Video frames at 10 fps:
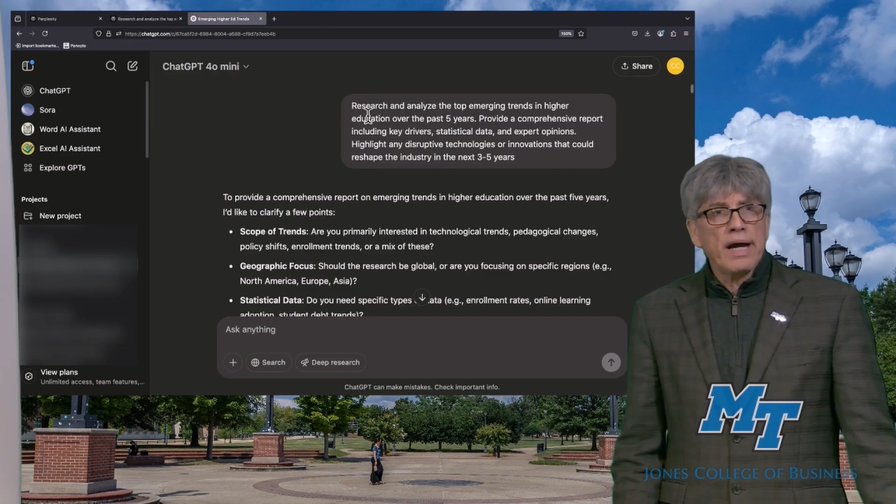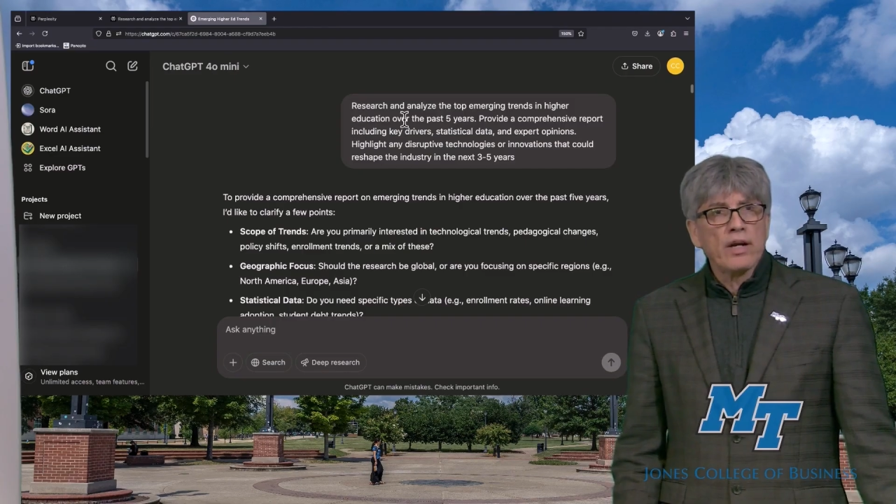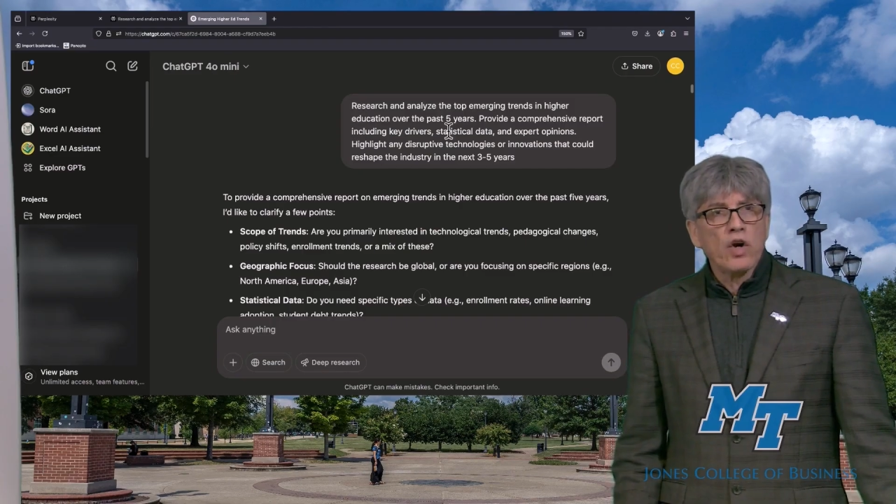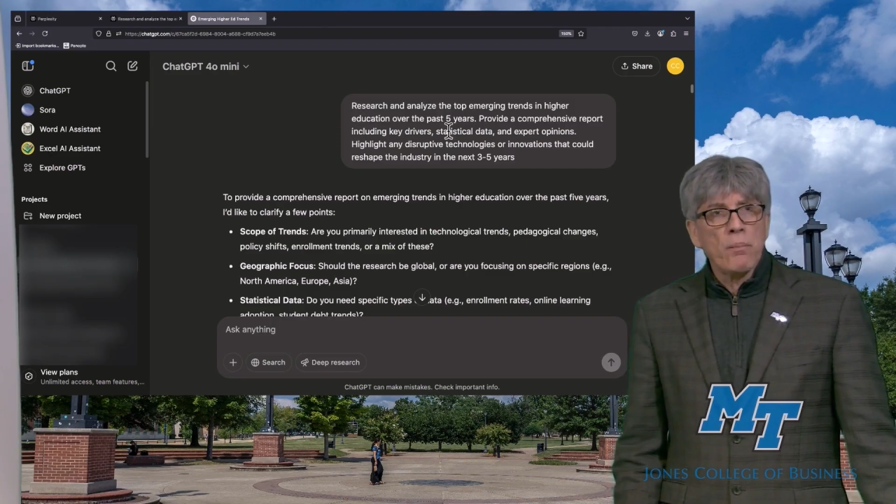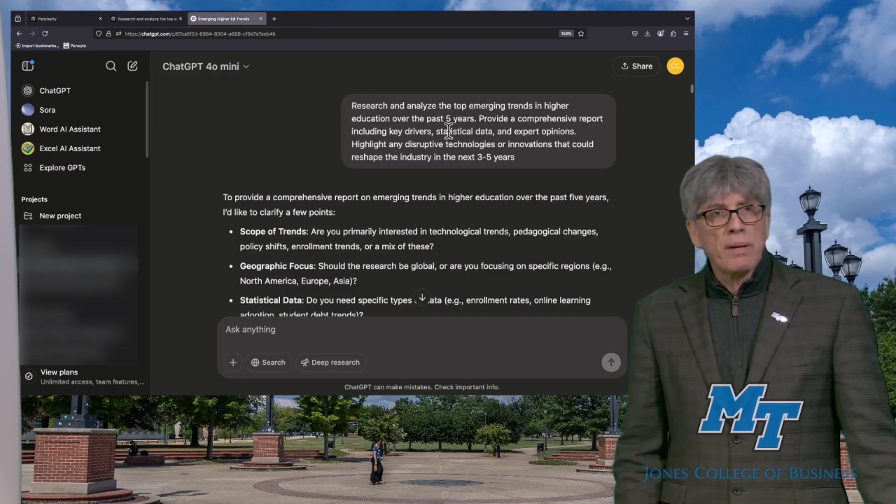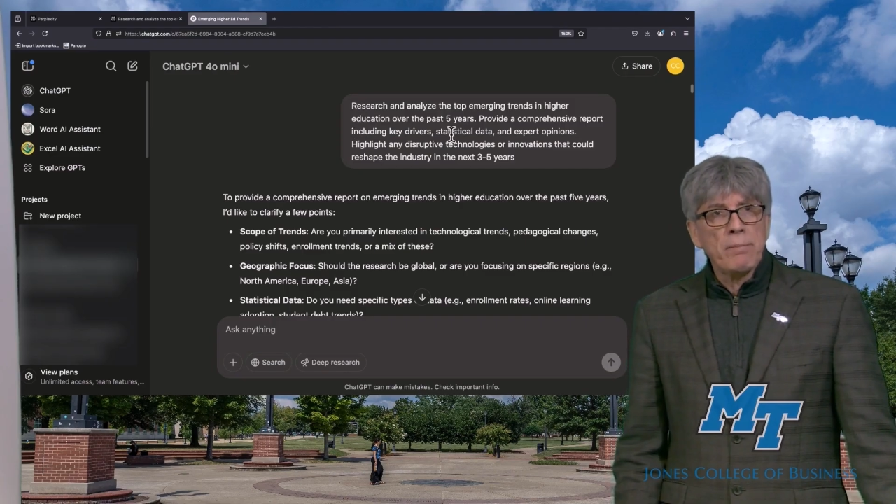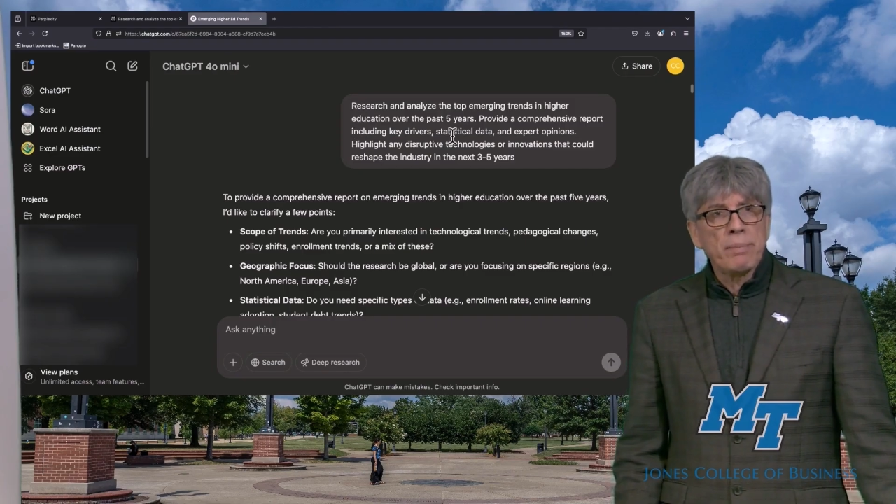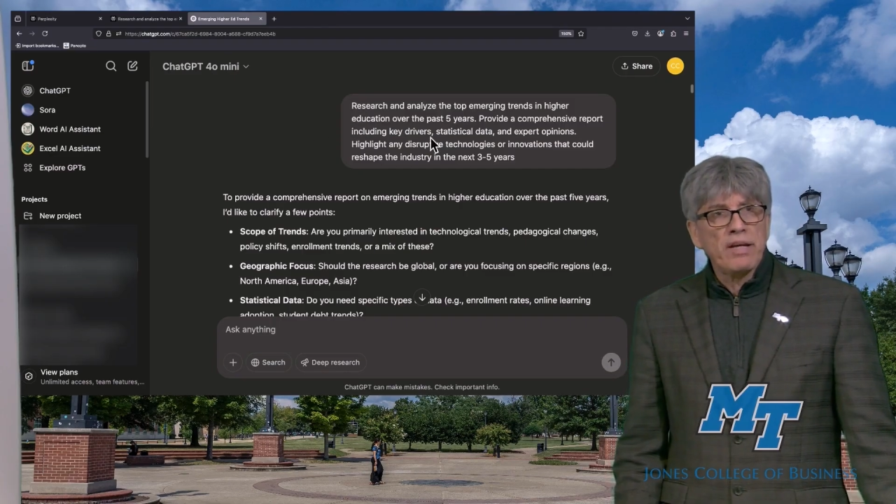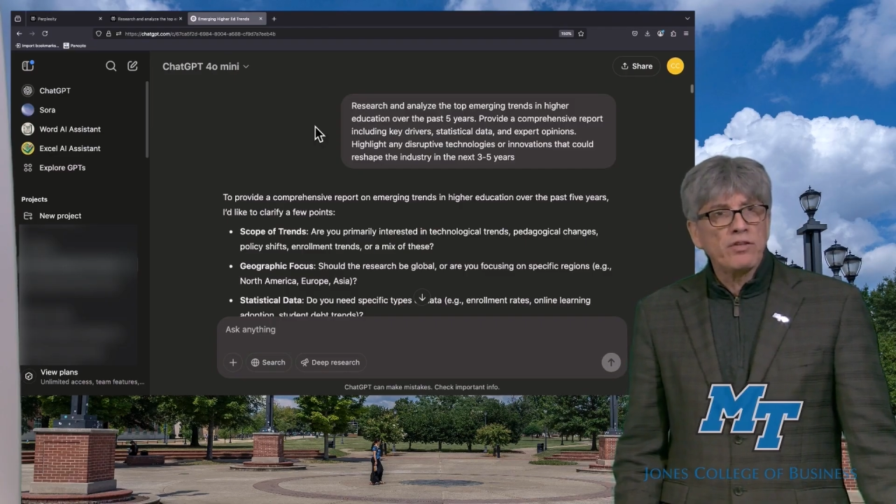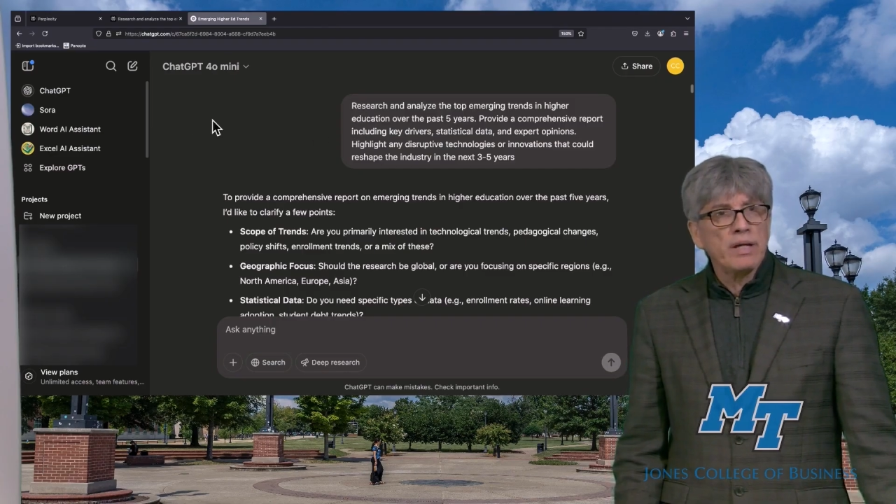I copy and
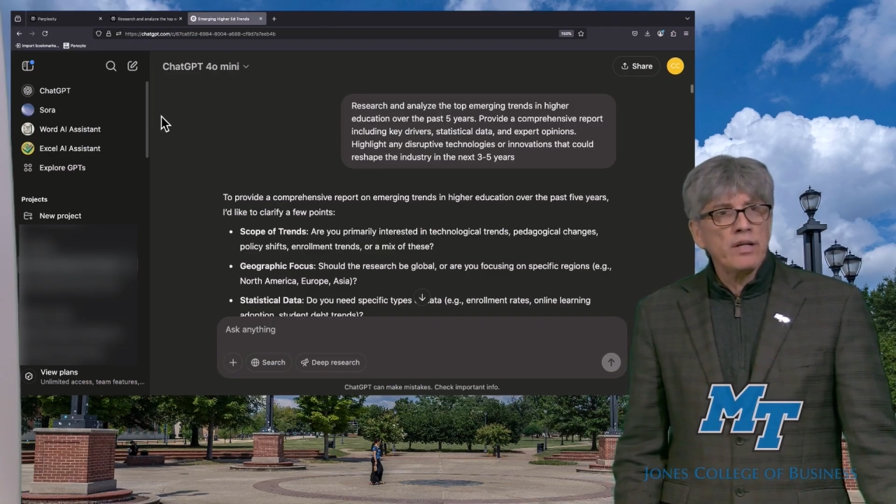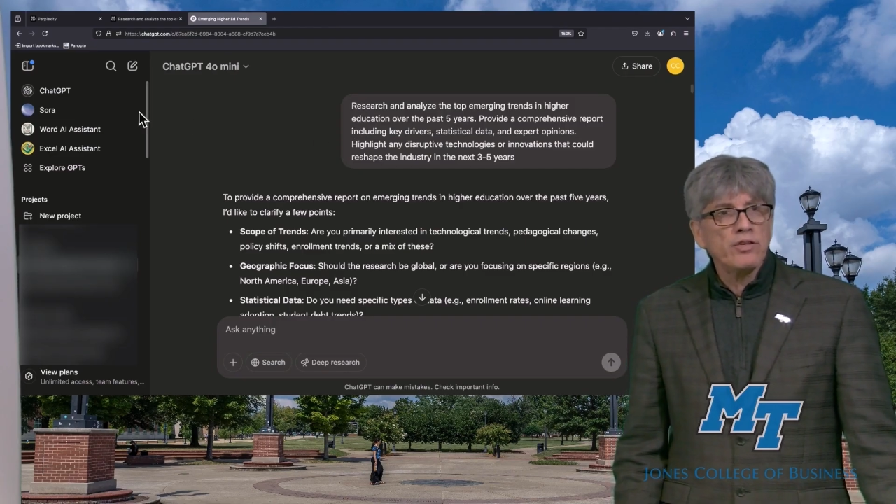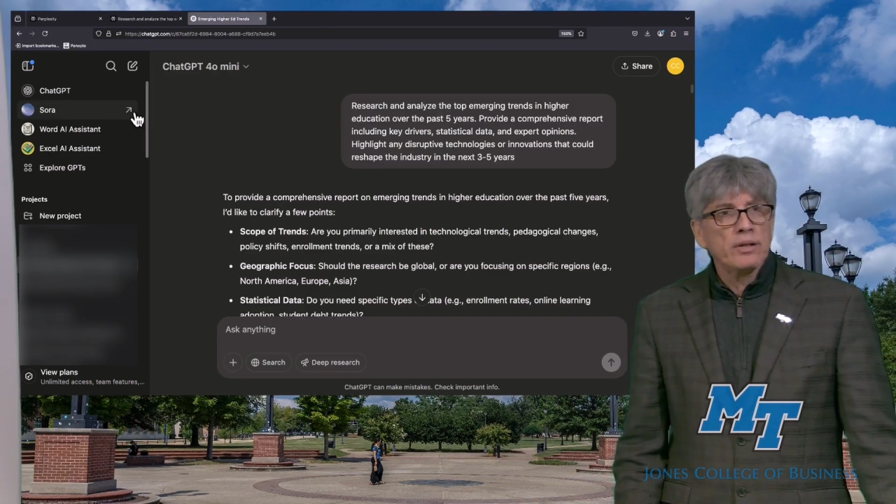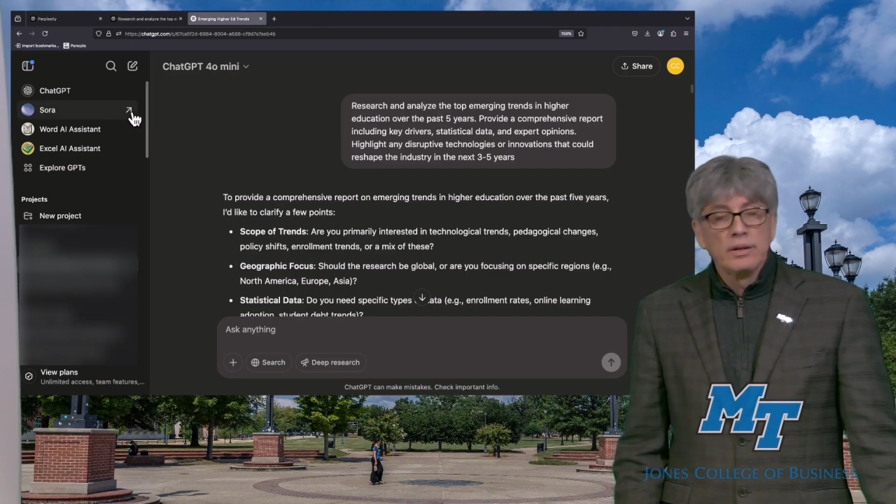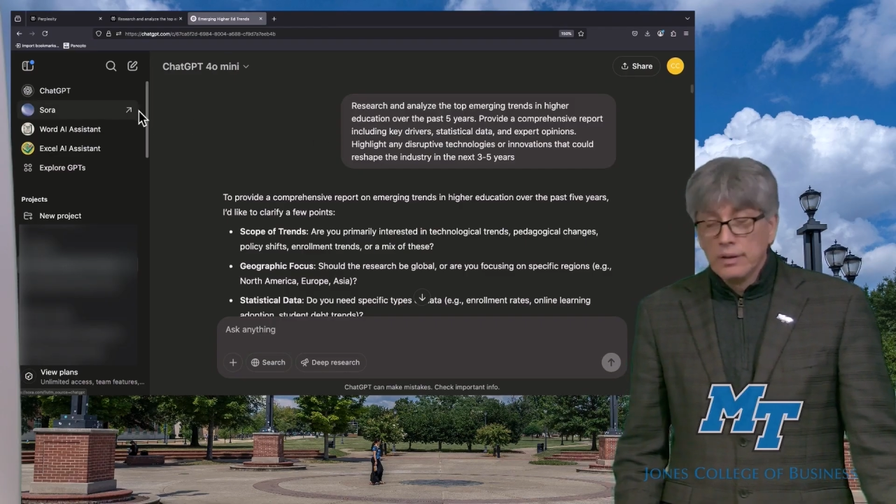paste this.